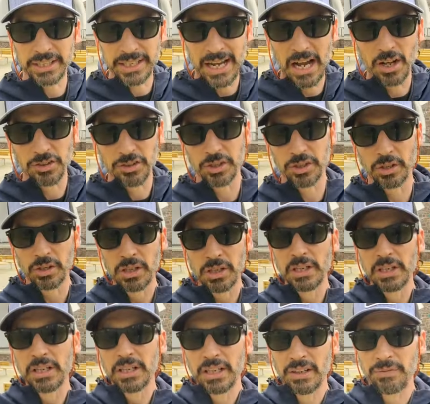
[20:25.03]
council,
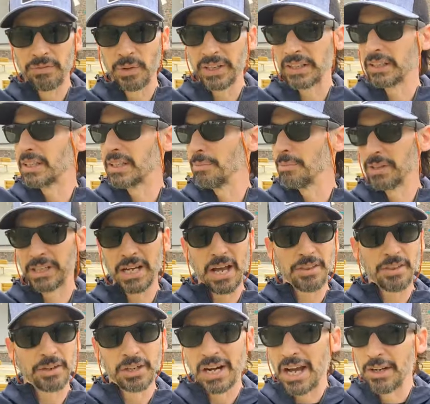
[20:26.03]
if we can come
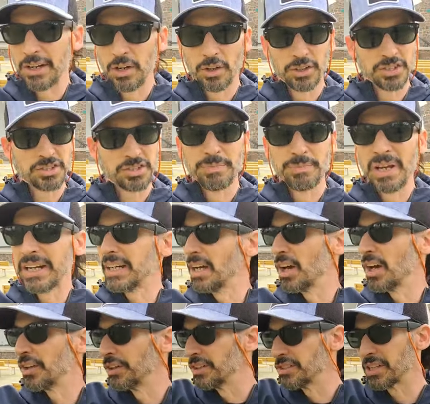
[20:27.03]
together, and I know there's many
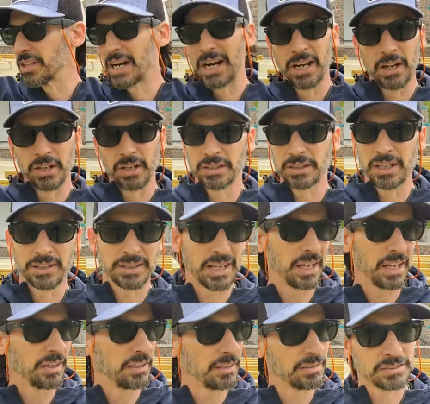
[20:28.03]
others
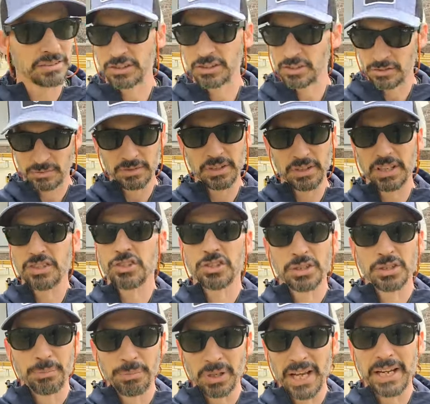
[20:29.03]
that this
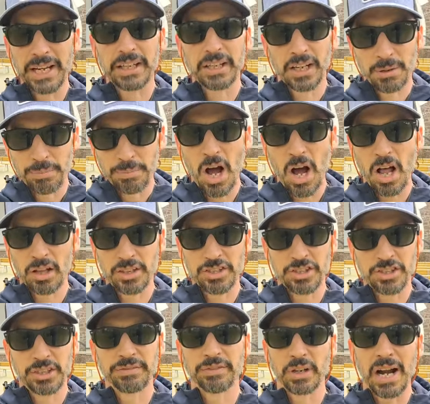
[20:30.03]
is a blanket
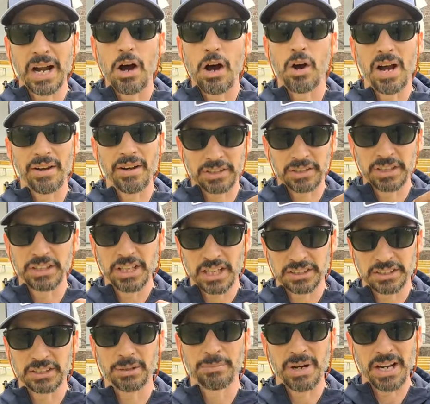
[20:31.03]
apology for how I've
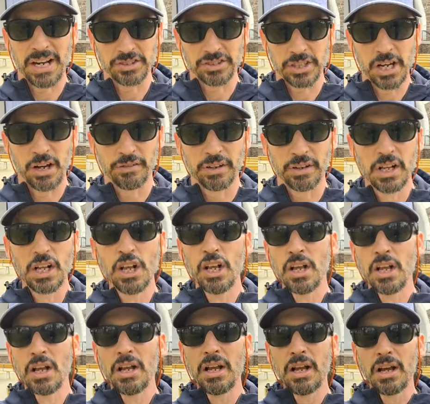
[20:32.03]
conducted myself.
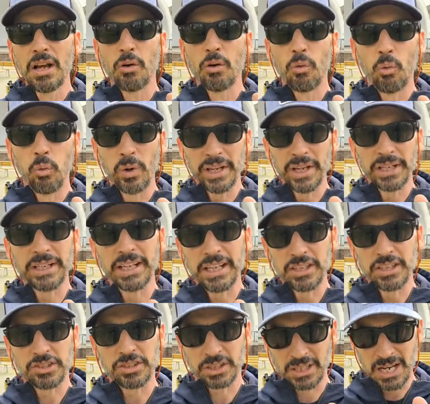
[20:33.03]
We
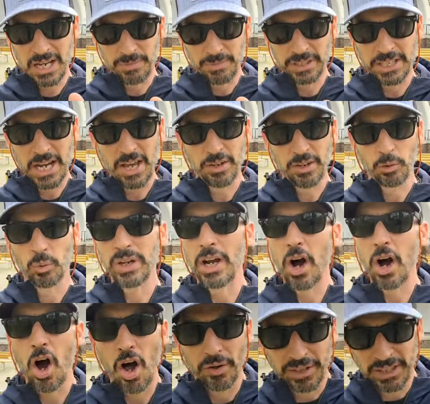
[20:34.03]
need to come together. We
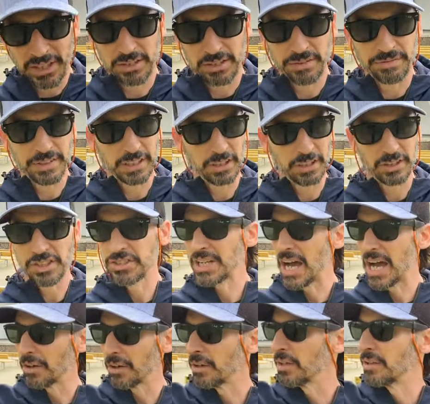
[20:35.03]
all need to figure this
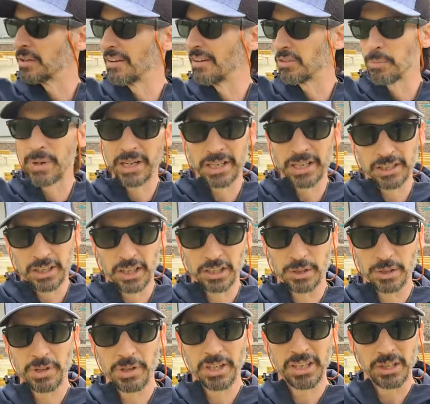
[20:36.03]
out. Everybody in our
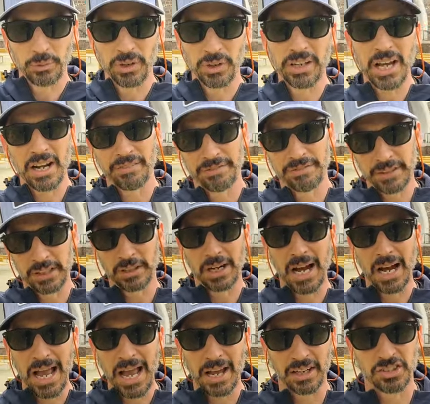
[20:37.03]
community, we got to figure
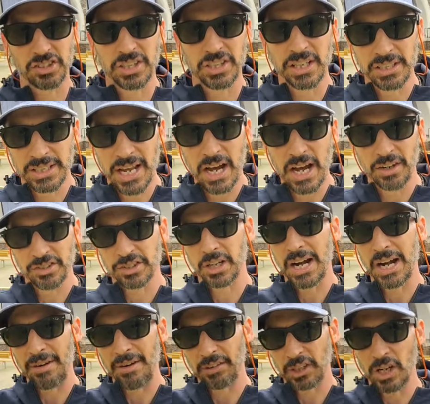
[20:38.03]
out how to sit down and
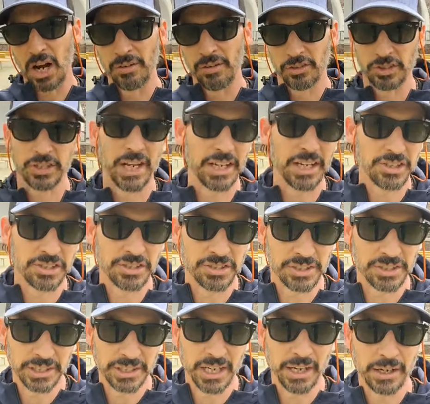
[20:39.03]
start having
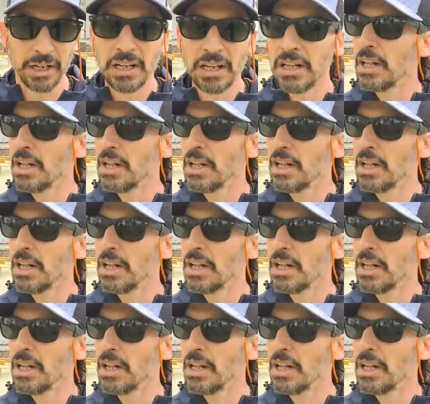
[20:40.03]
conversations again.